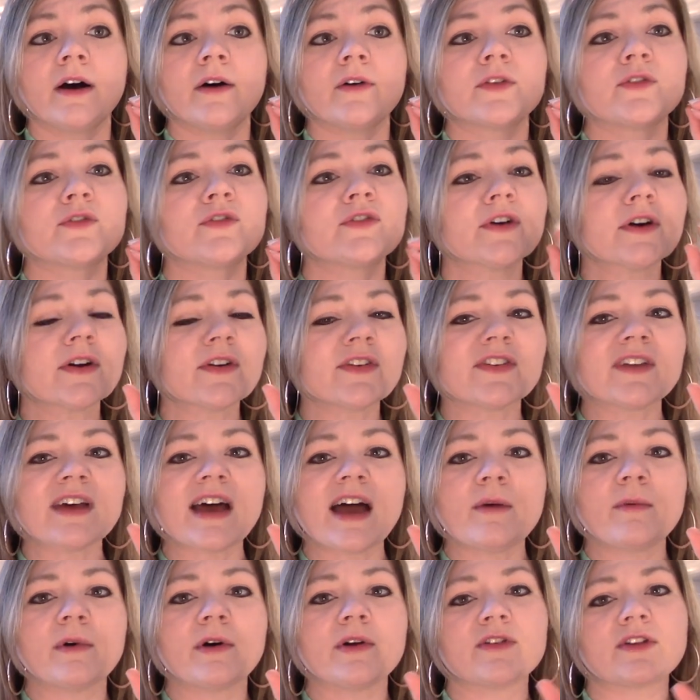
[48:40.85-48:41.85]
First
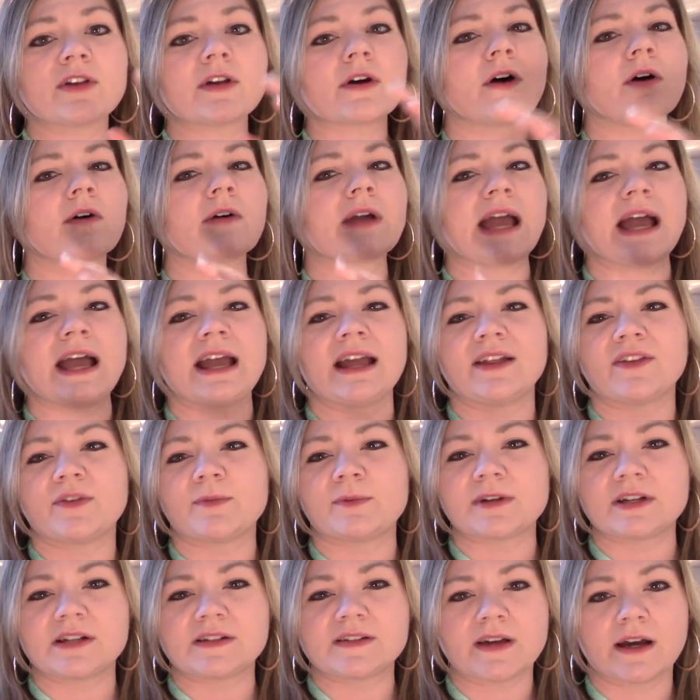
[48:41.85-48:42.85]
time, I was like, okay, it's
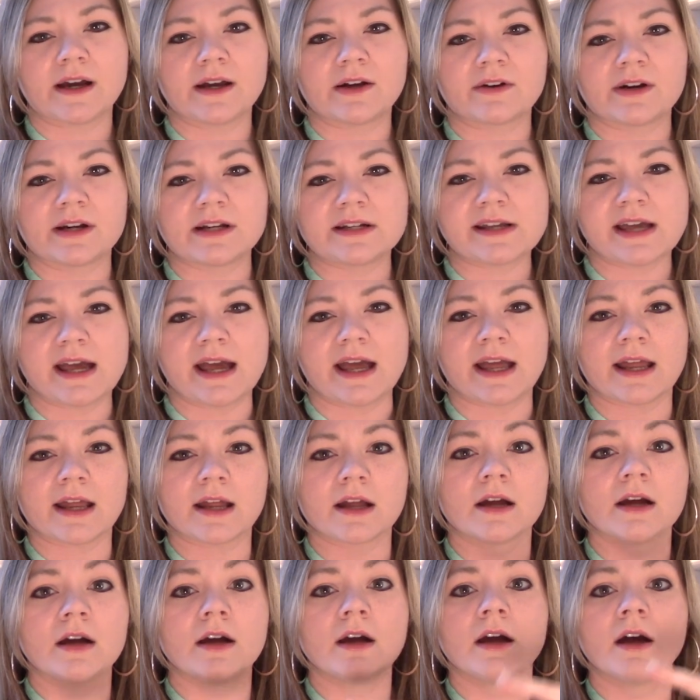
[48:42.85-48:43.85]
been a tiring
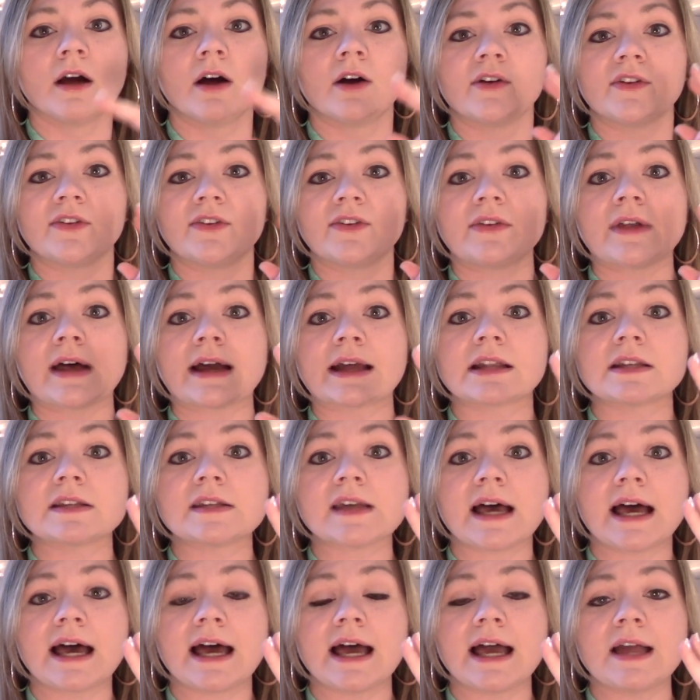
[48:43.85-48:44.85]
day. Second
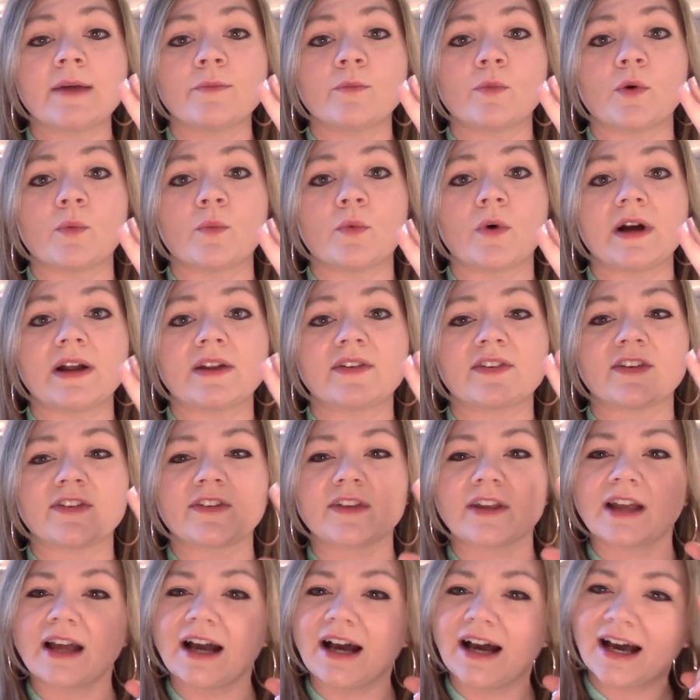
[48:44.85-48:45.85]
time, when Weiss is
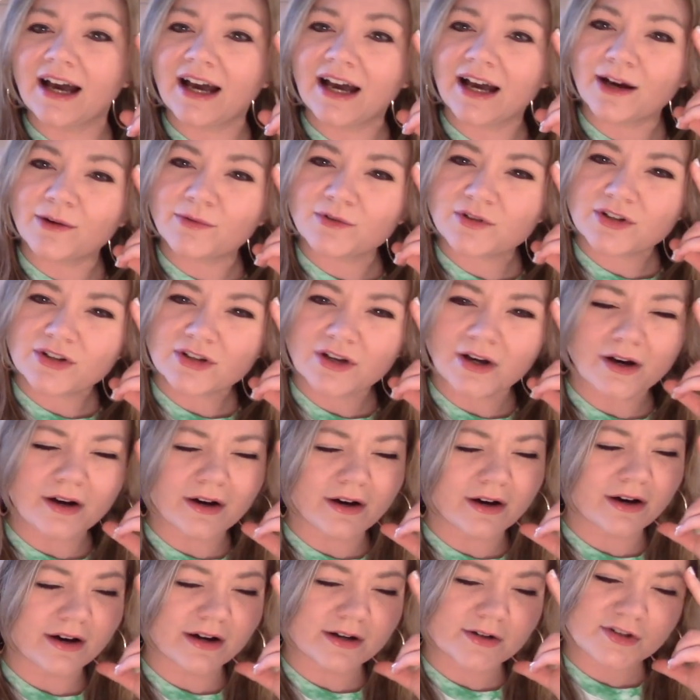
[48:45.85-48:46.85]
like, I'm
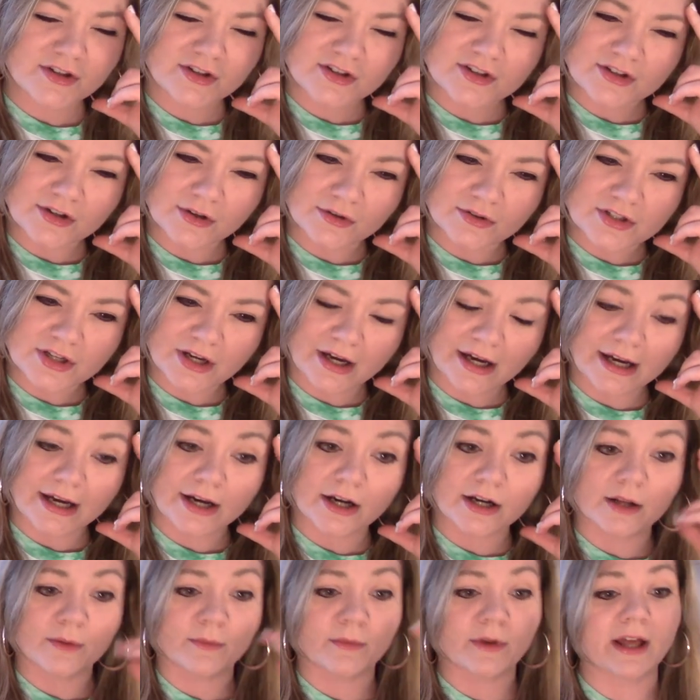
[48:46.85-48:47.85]
just so
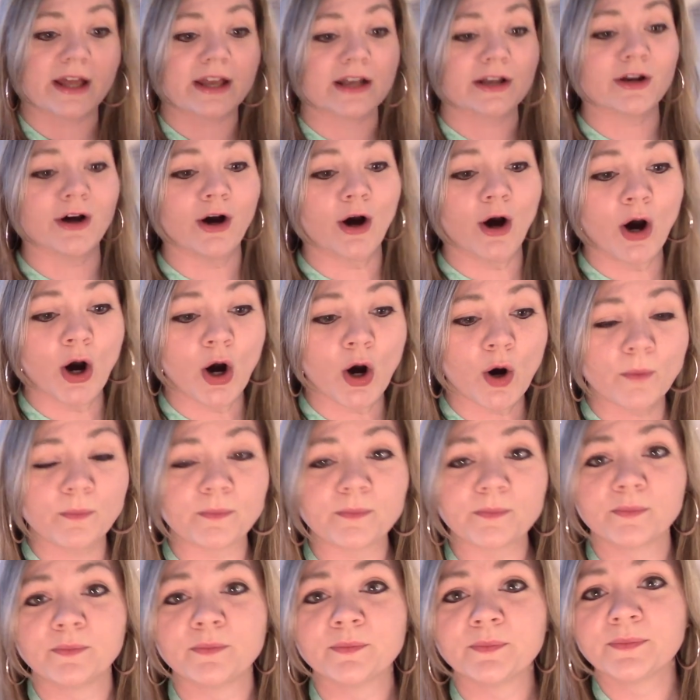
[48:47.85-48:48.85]
tired. I'm like,
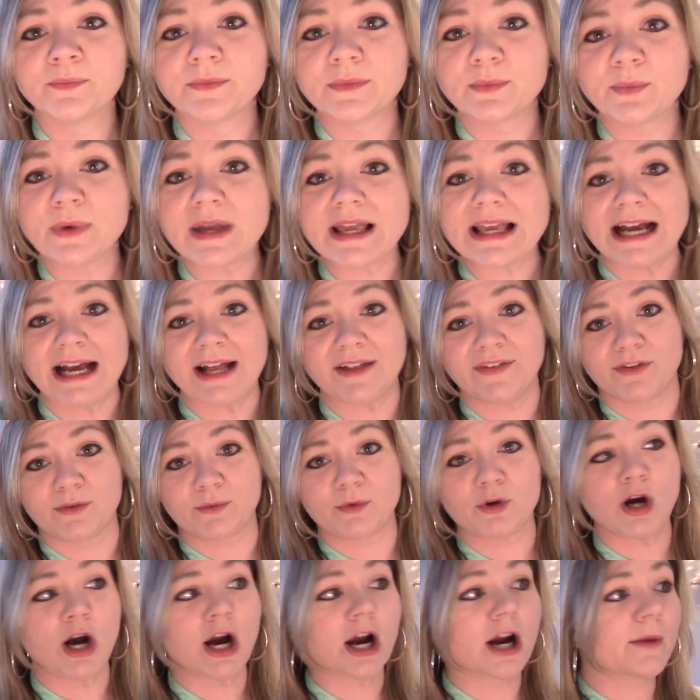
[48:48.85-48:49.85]
nope. We got
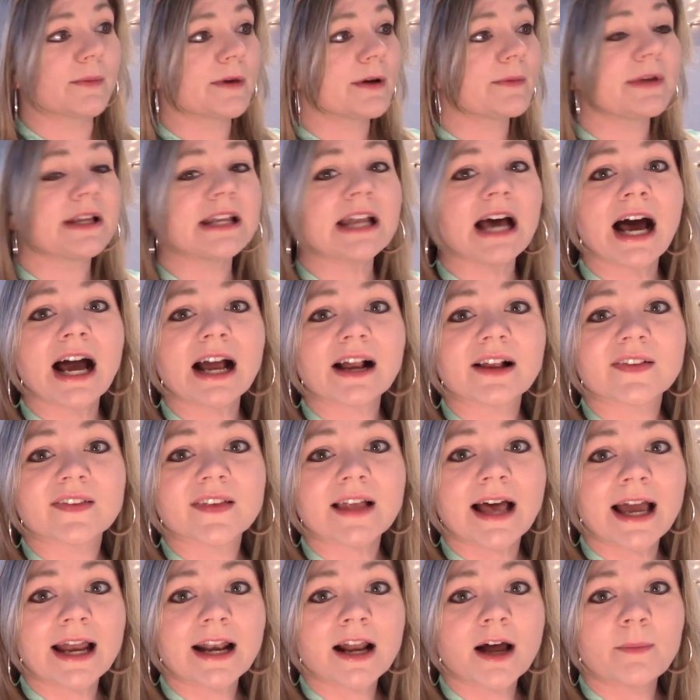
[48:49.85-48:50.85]
some carbon
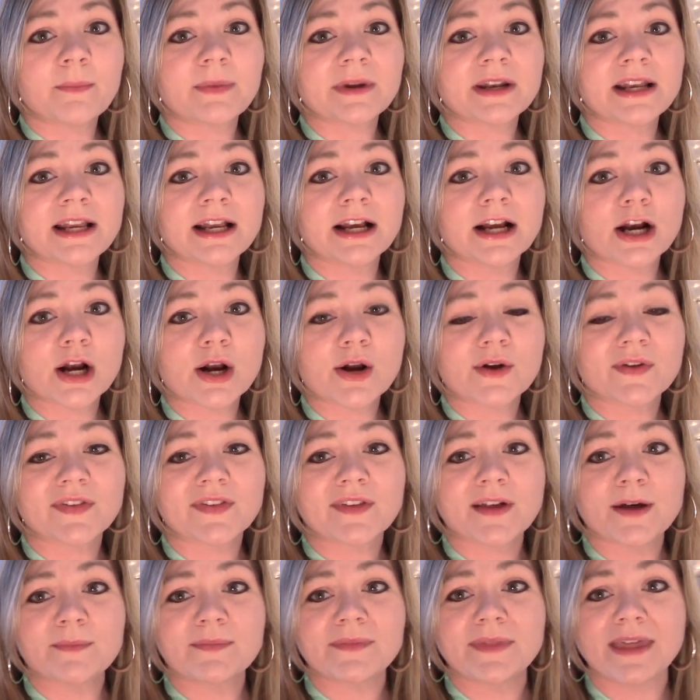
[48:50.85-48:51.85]
monoxide up in here or
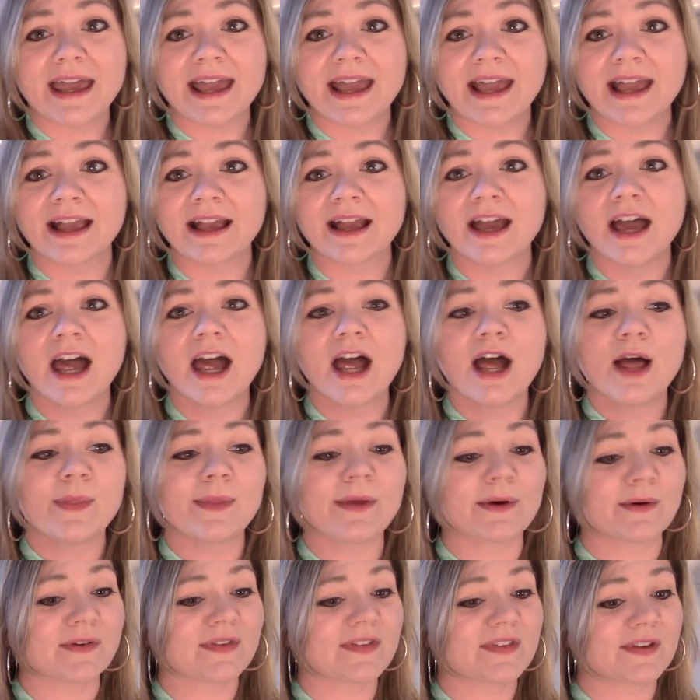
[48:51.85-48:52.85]
something.
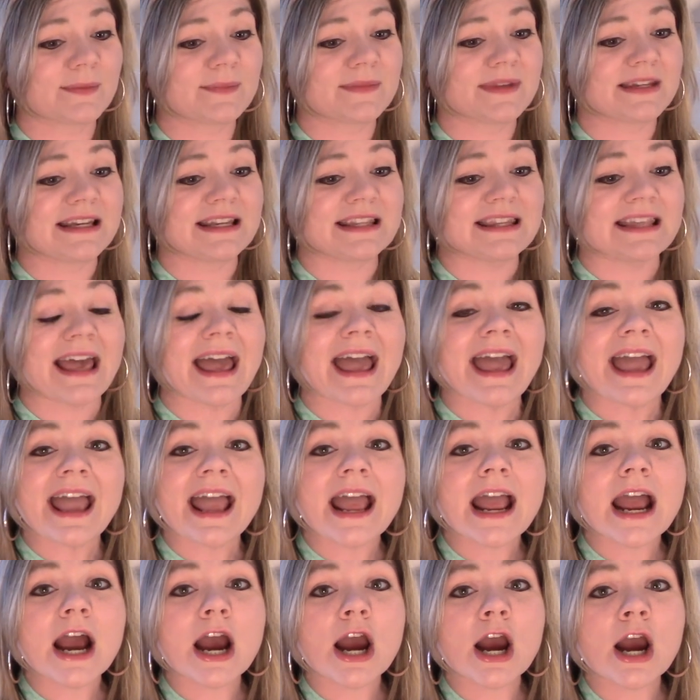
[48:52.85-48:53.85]
There's something in the
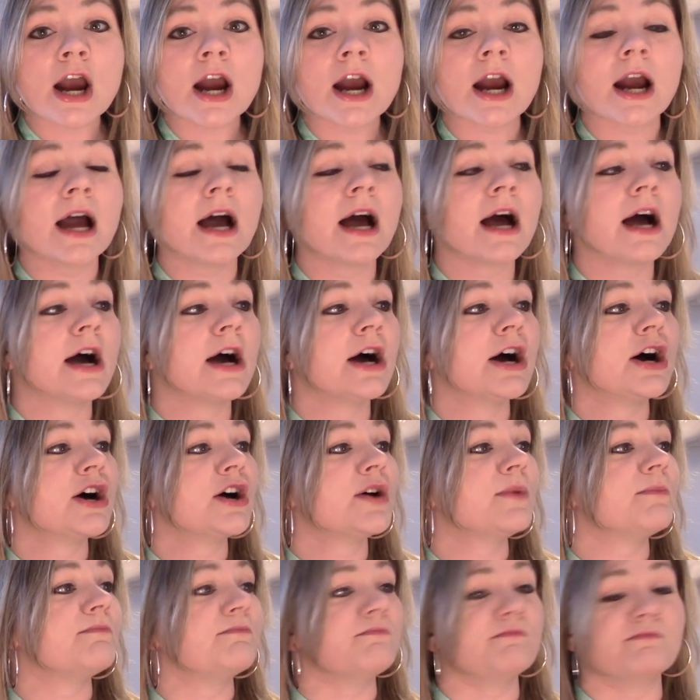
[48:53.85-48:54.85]
air.
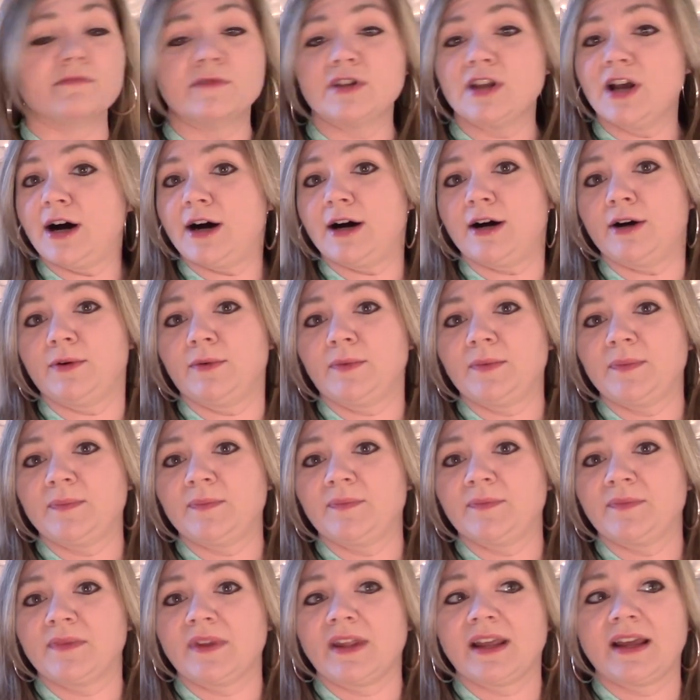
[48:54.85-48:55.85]
No.
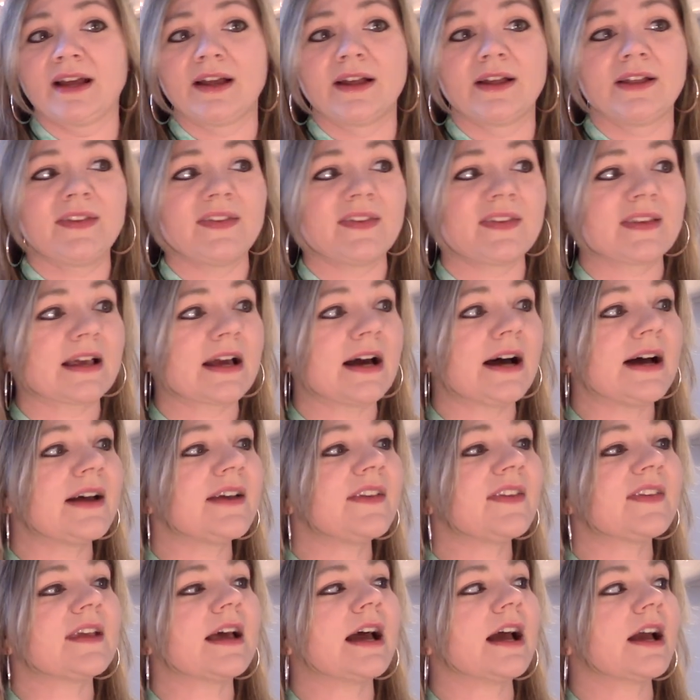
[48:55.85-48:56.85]

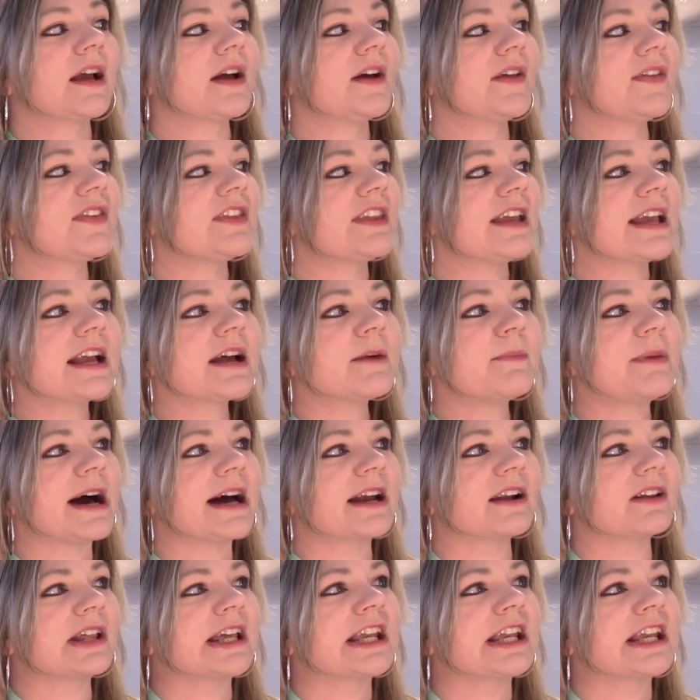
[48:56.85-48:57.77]
Because think about it.